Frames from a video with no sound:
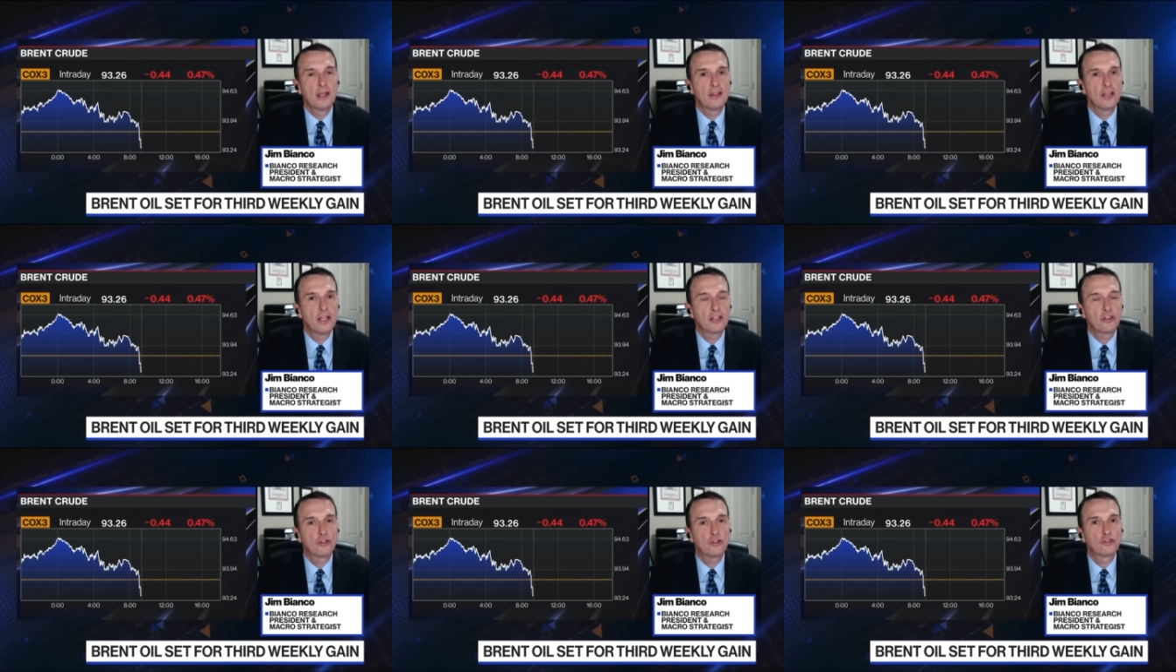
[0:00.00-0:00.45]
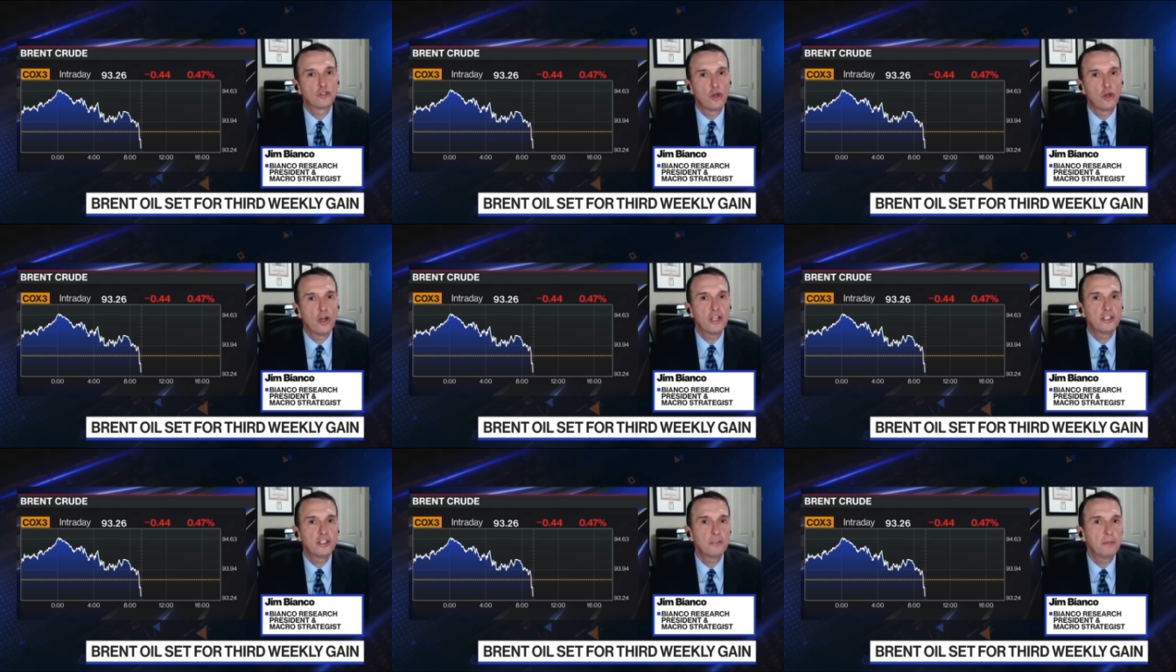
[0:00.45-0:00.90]
that there's
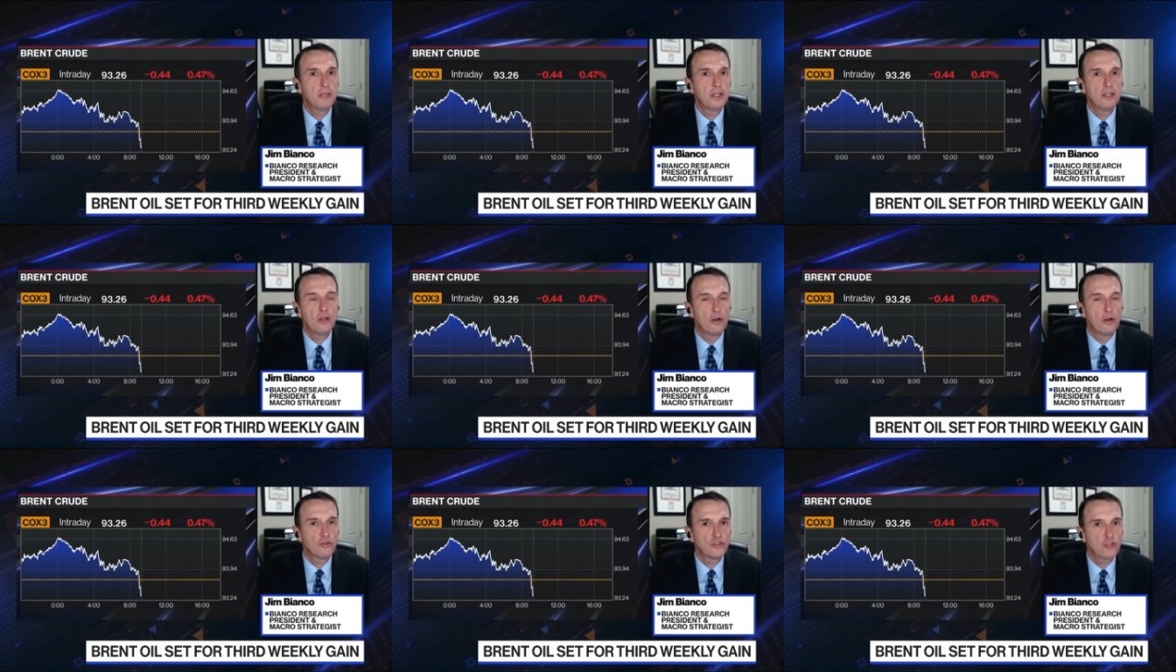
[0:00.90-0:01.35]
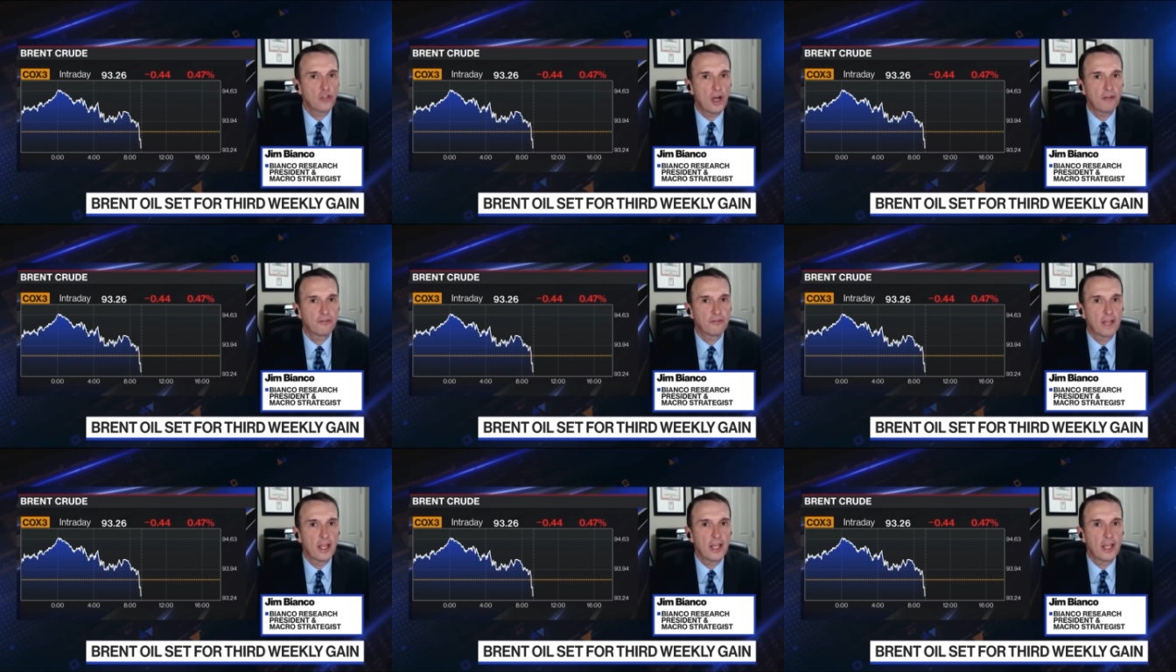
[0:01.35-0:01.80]
going to be no
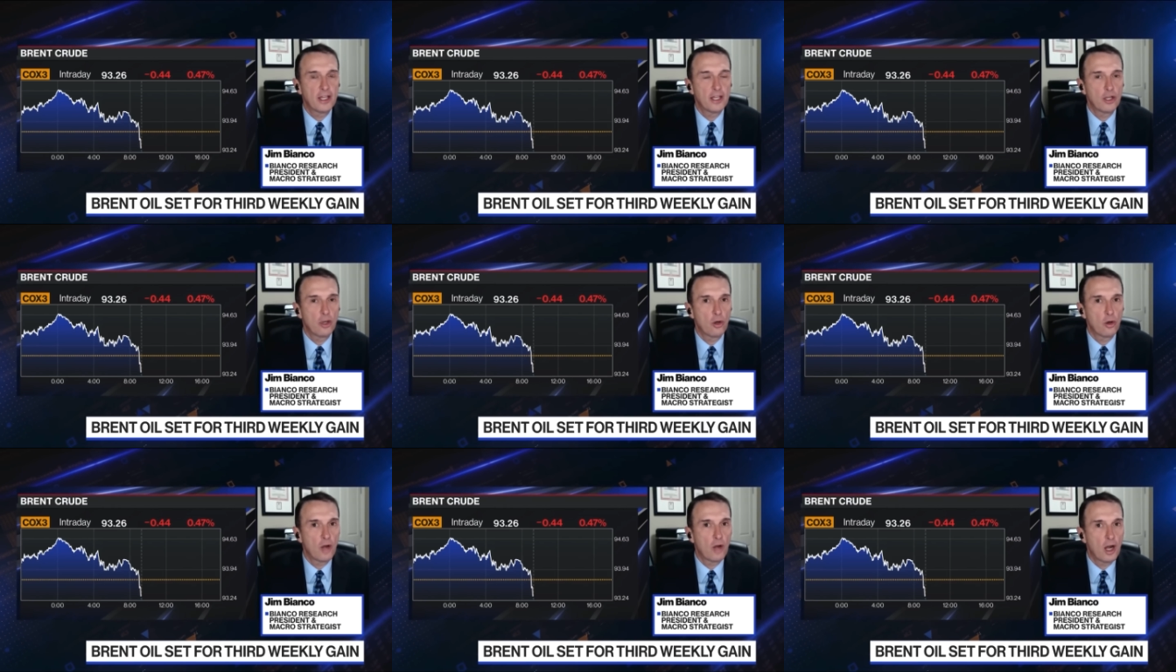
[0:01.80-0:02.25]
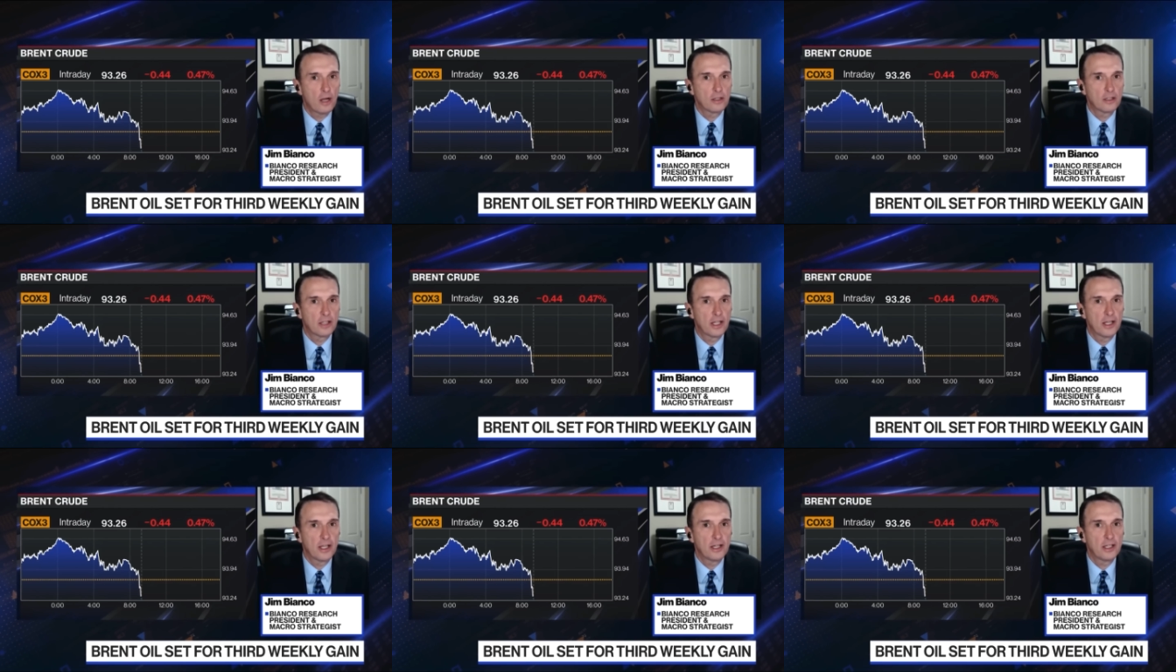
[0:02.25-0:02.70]
soft landing or
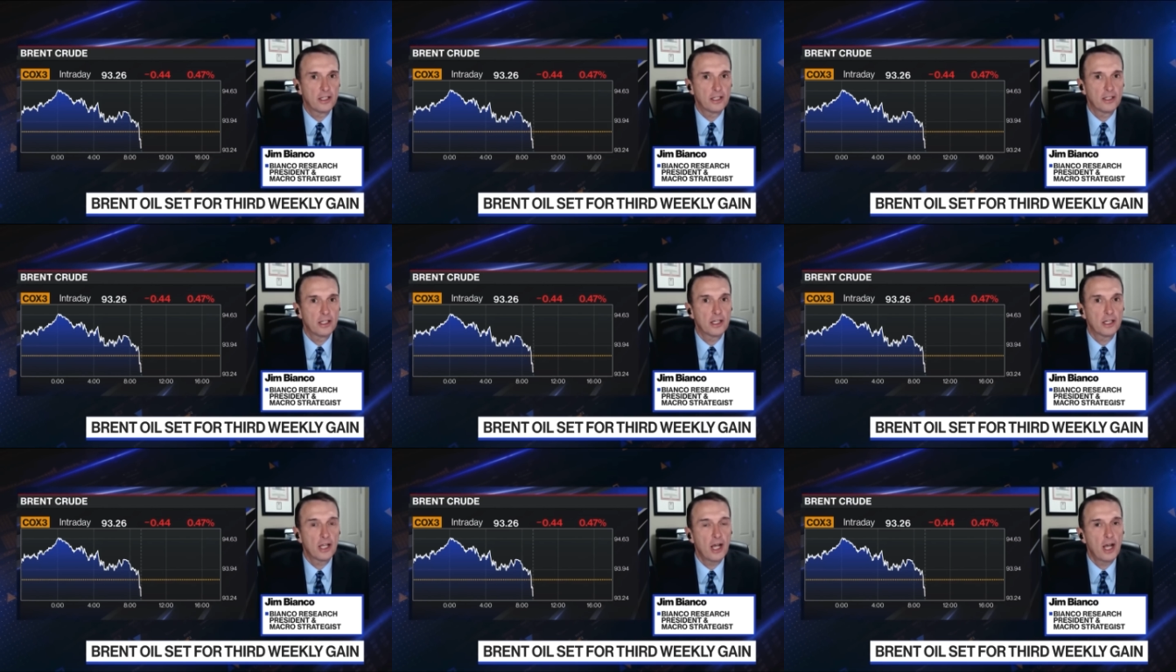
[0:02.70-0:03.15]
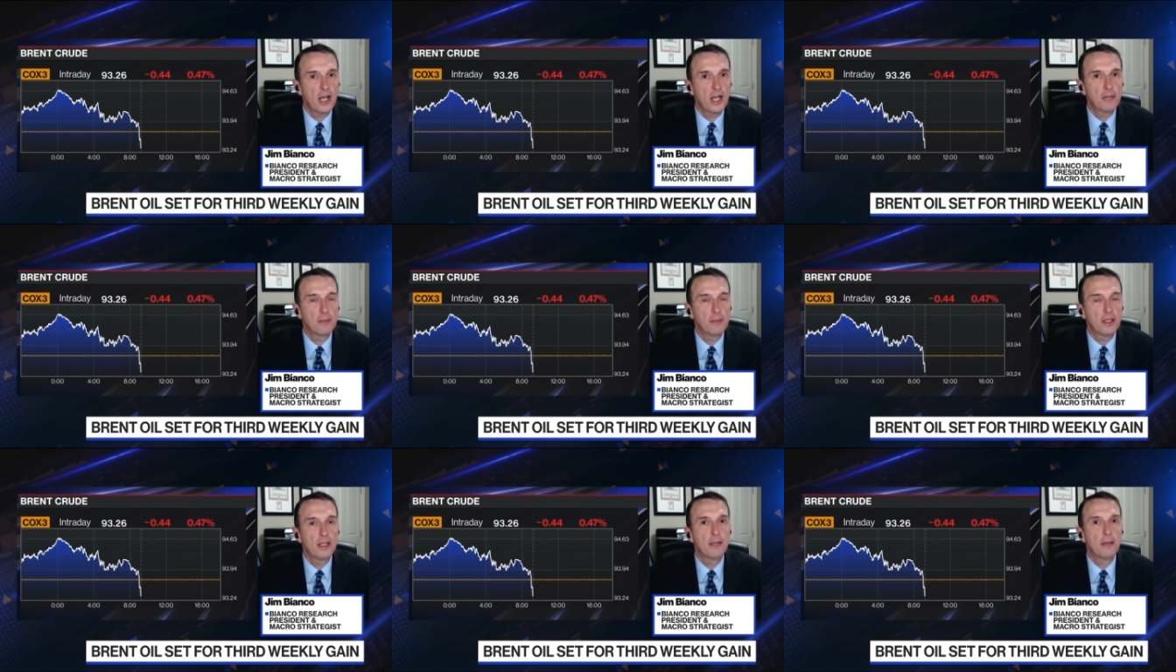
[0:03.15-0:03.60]
hard landing in the
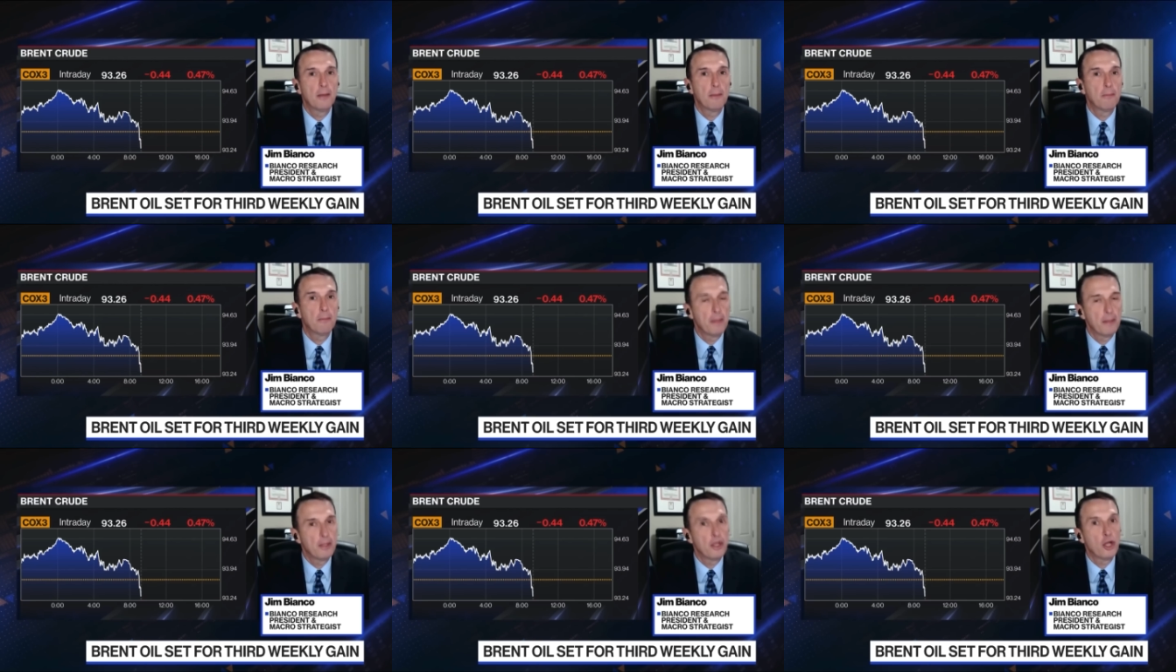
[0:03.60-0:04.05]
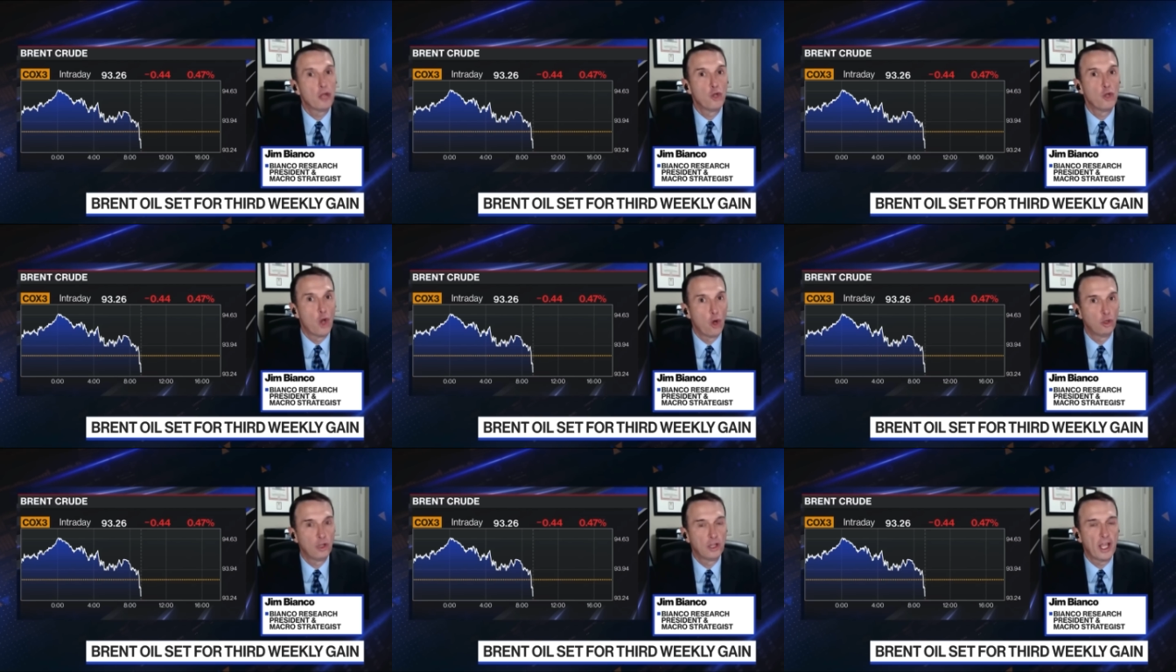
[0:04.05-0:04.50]
economy, maybe a
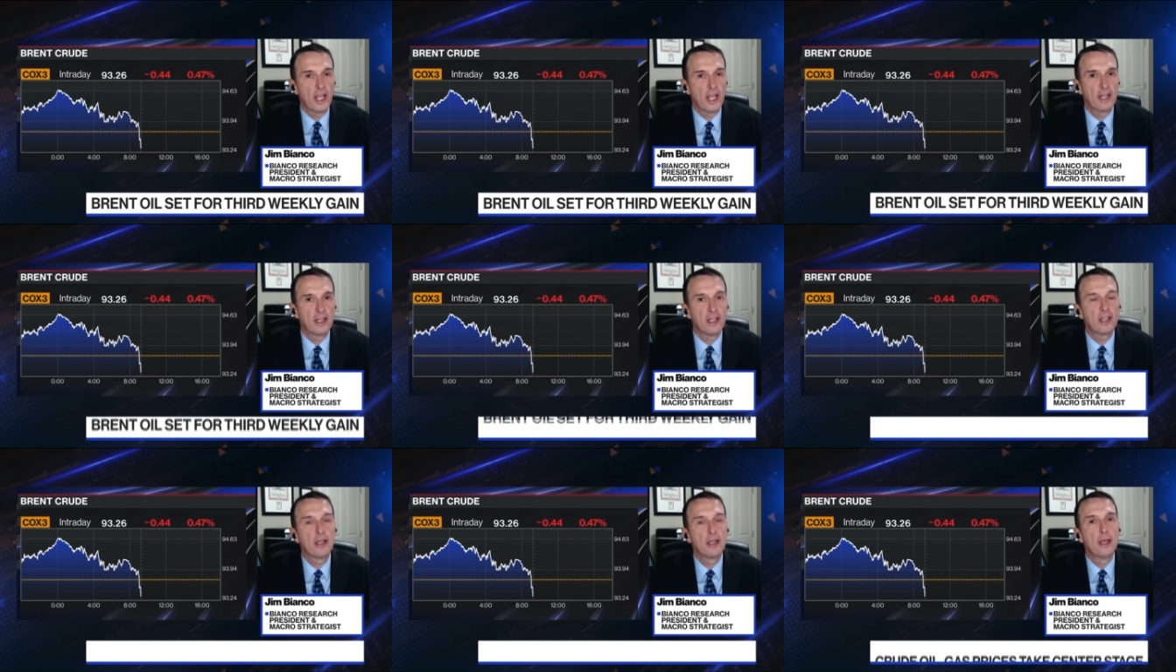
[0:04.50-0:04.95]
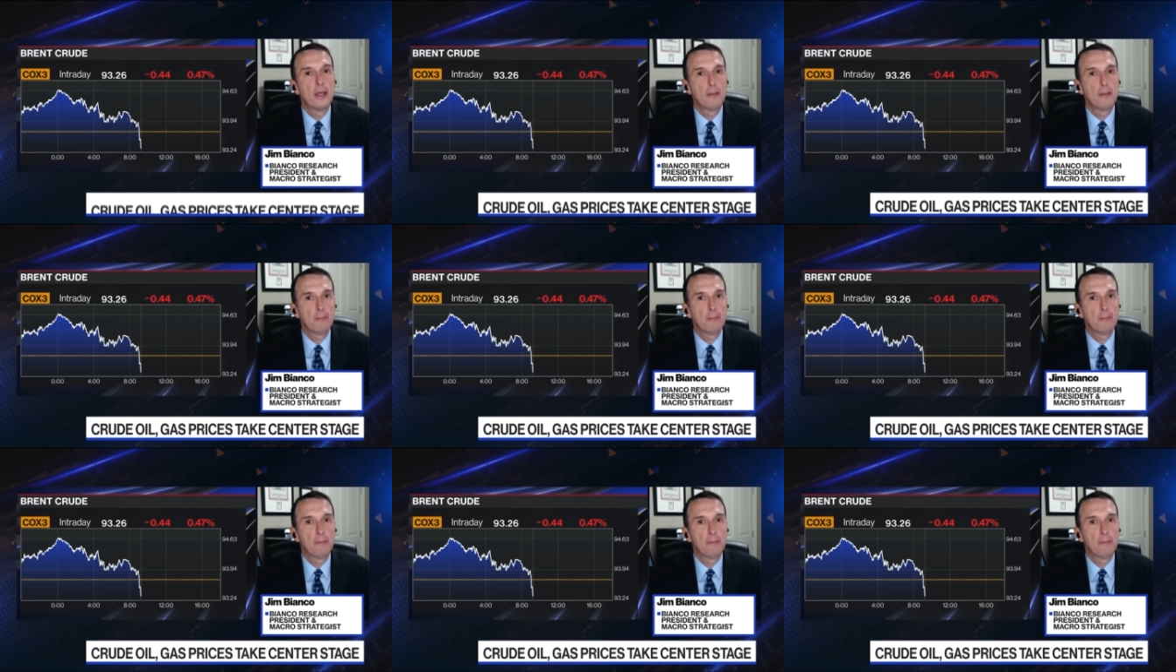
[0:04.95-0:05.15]
no landing